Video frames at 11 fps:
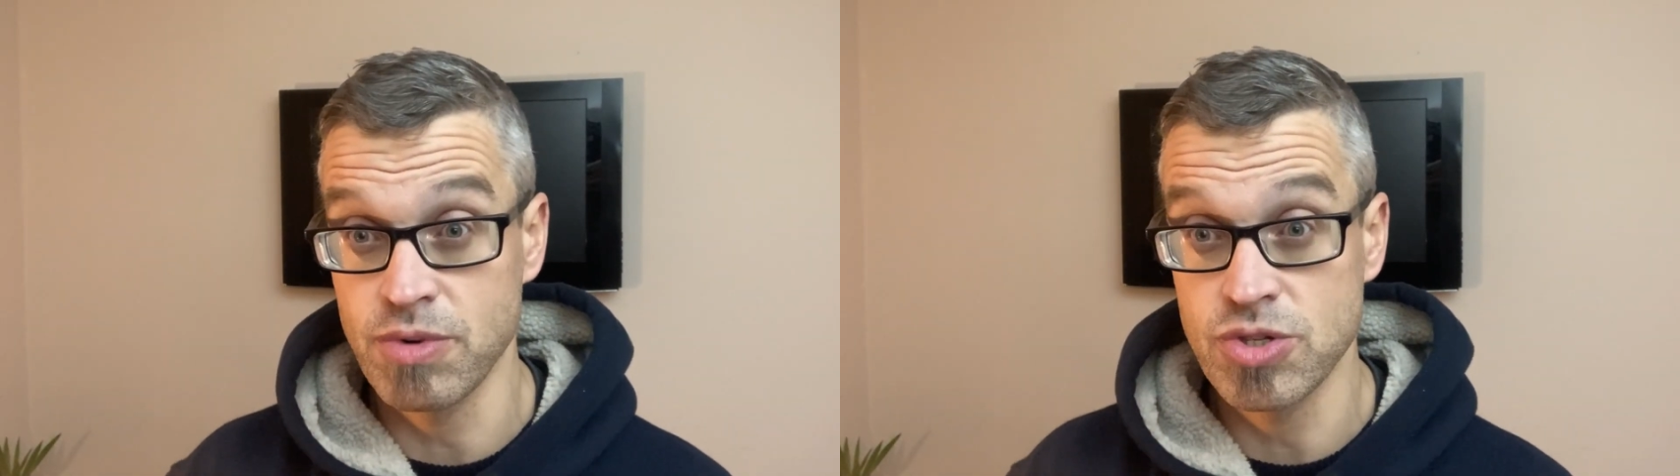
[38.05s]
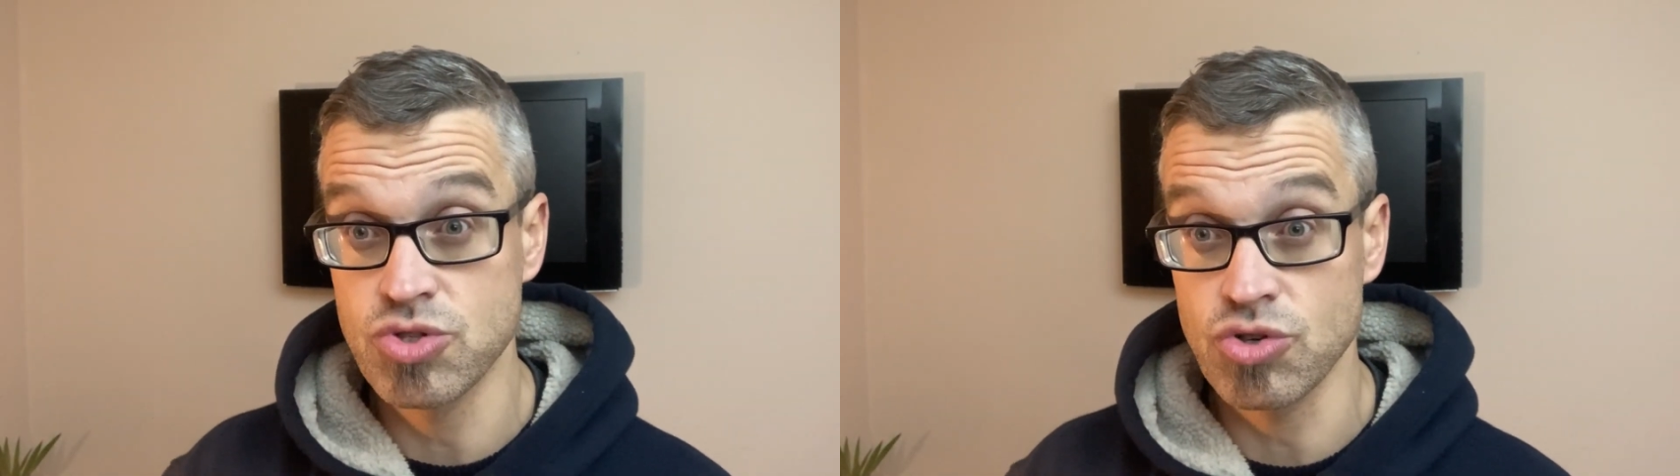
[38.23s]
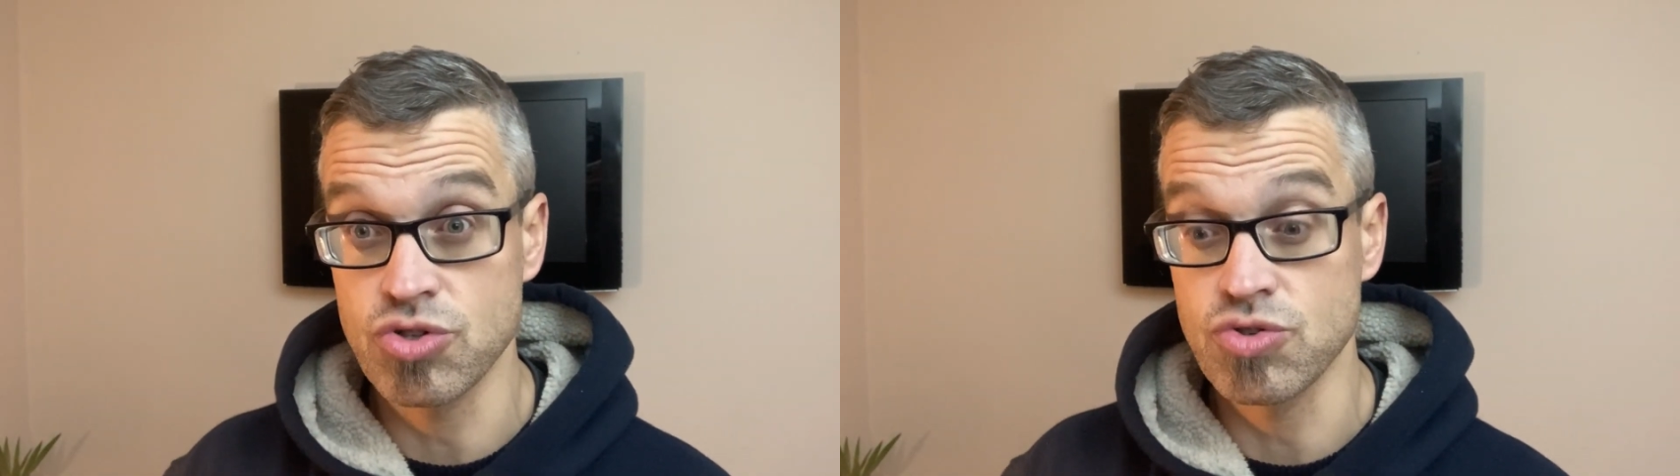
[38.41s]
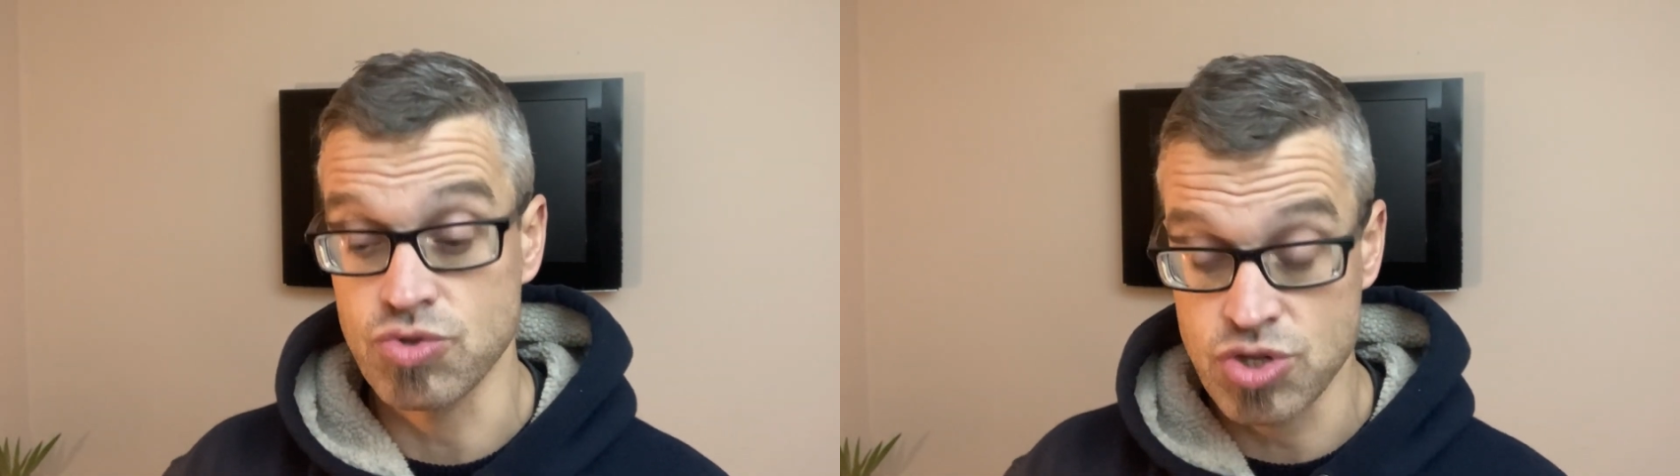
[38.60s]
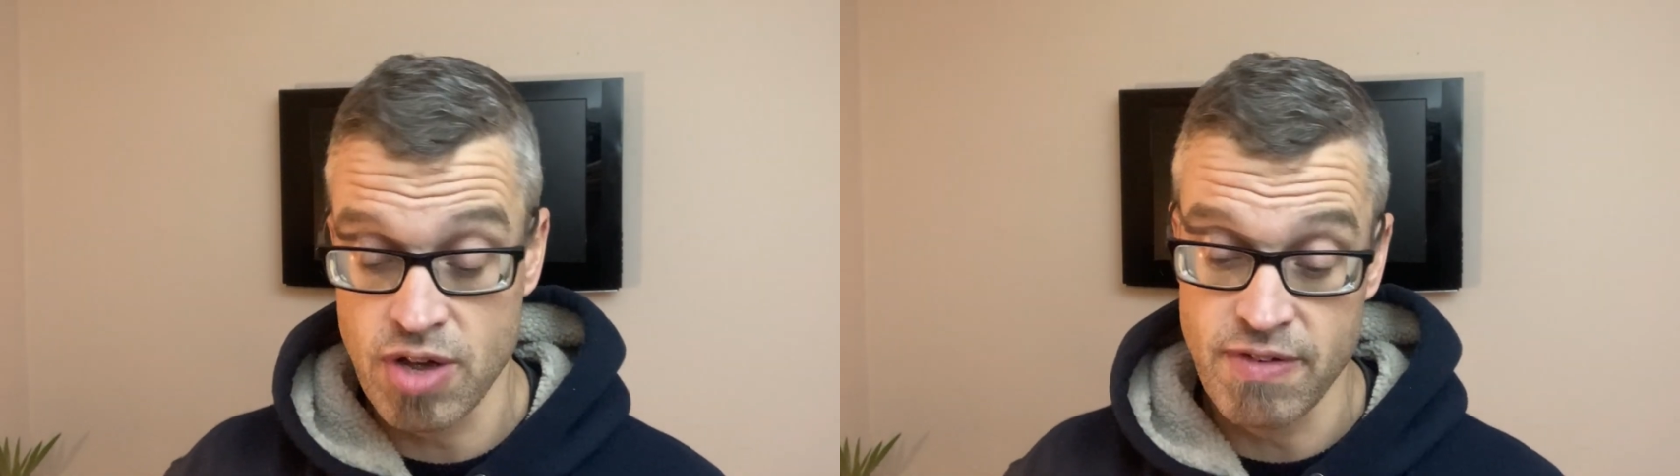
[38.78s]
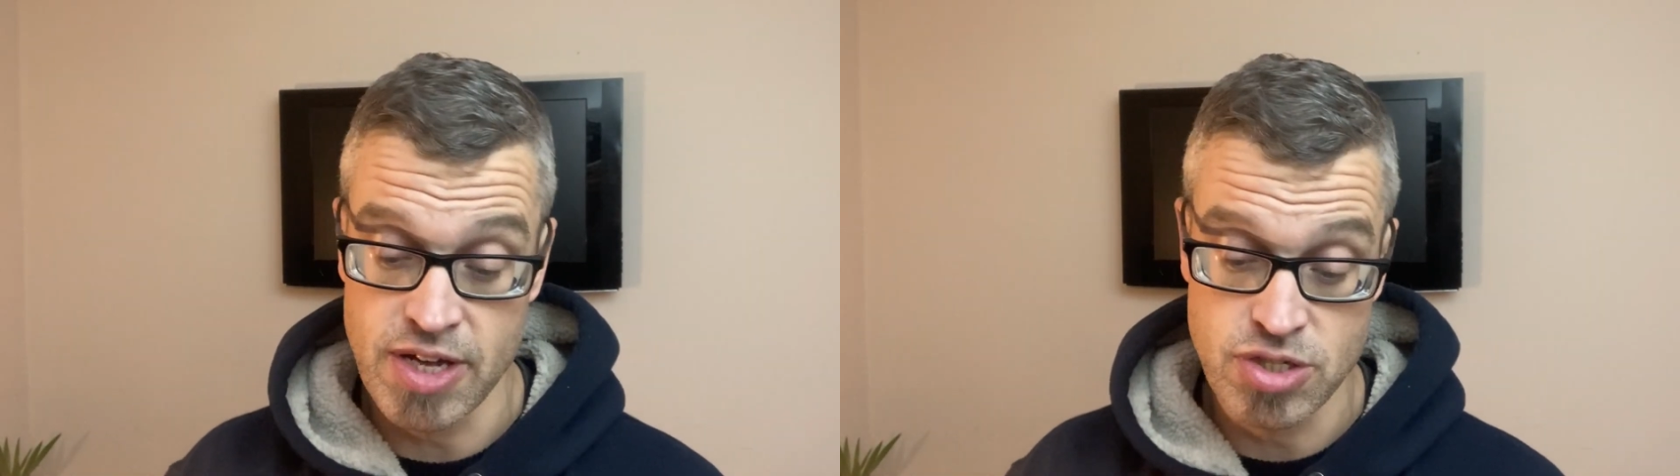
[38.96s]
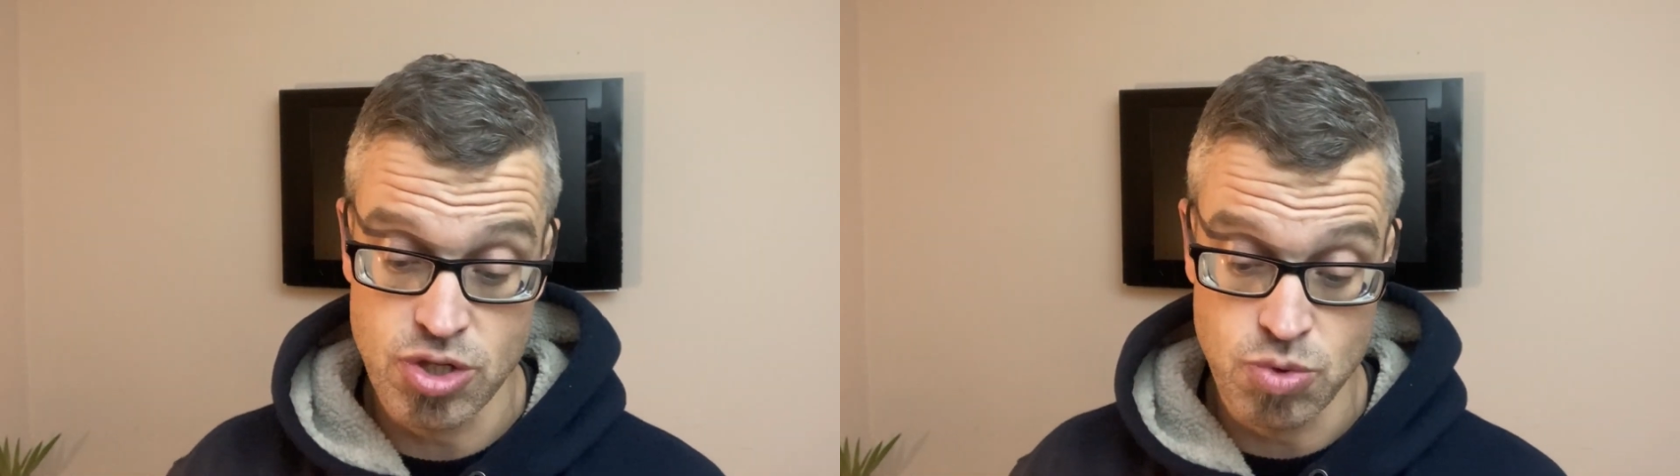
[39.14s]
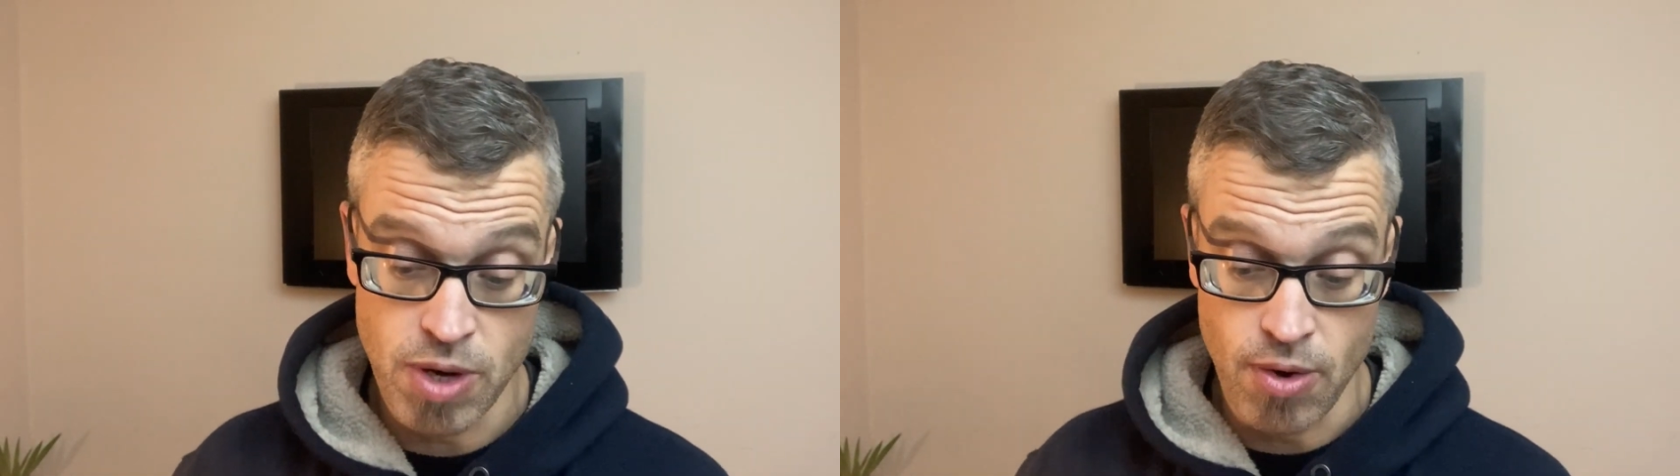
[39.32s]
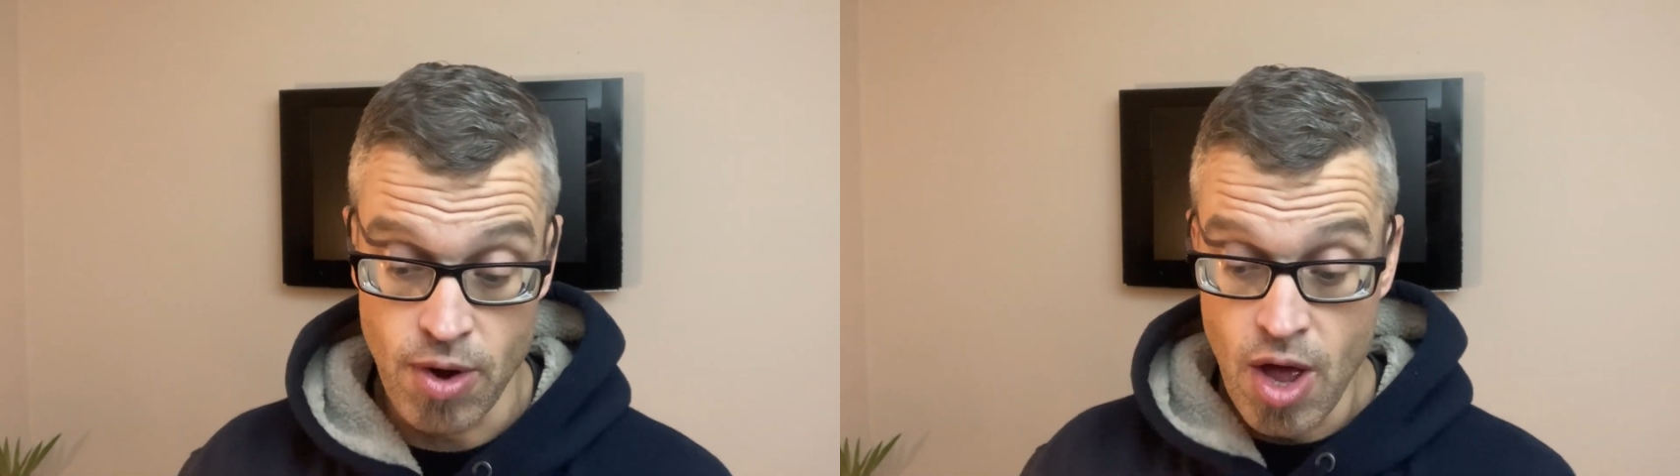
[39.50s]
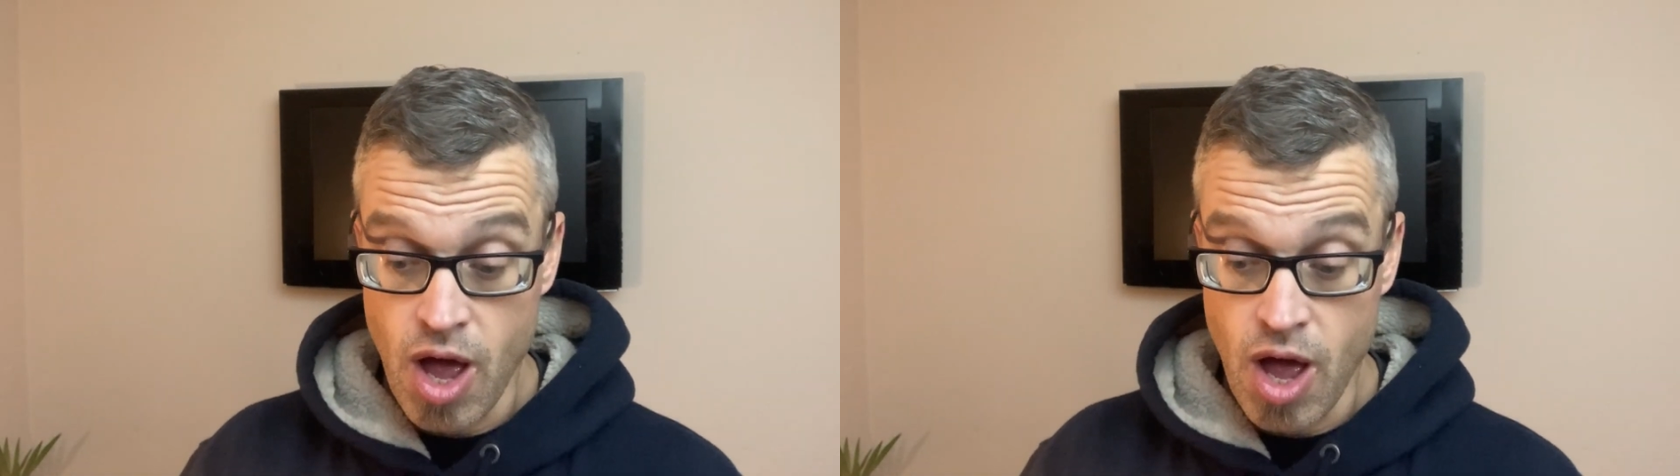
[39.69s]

with structural surveys as well.